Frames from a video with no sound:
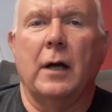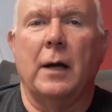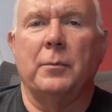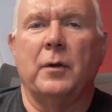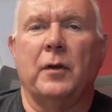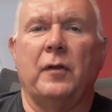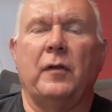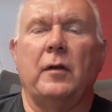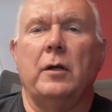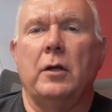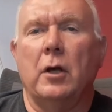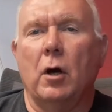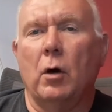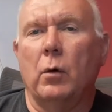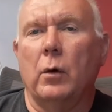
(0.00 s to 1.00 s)
I'm the
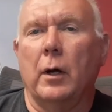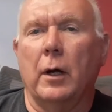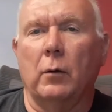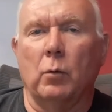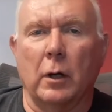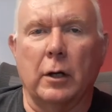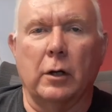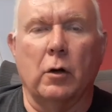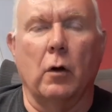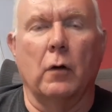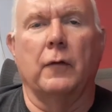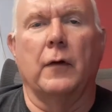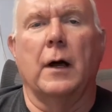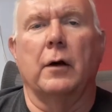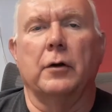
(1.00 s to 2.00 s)
CEO and one of the
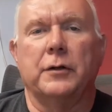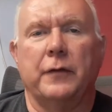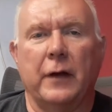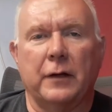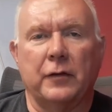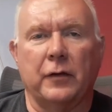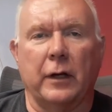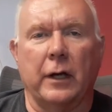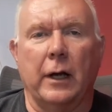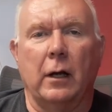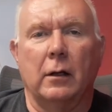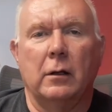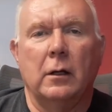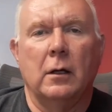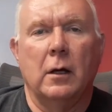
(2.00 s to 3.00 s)
co-founders of
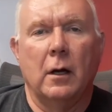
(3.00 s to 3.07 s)
Exogal.